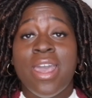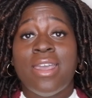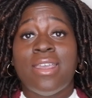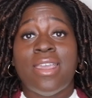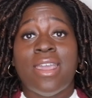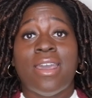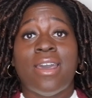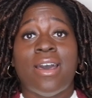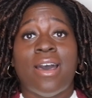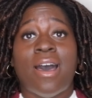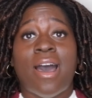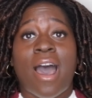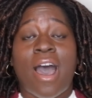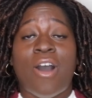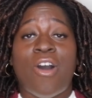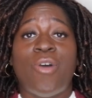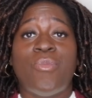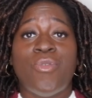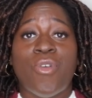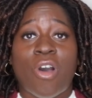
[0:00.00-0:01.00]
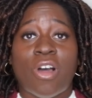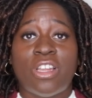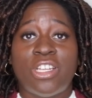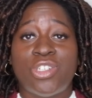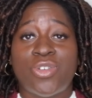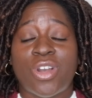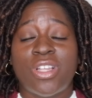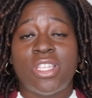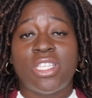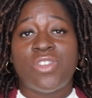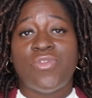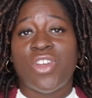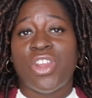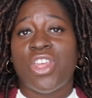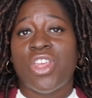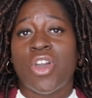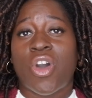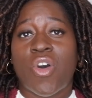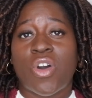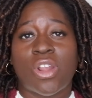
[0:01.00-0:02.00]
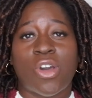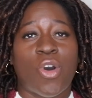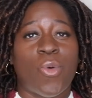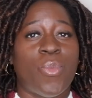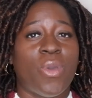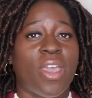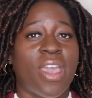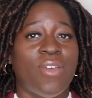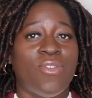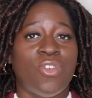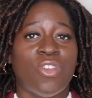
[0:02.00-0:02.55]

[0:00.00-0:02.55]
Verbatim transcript: yeah i hope you all enjoyed this video and i hope it gave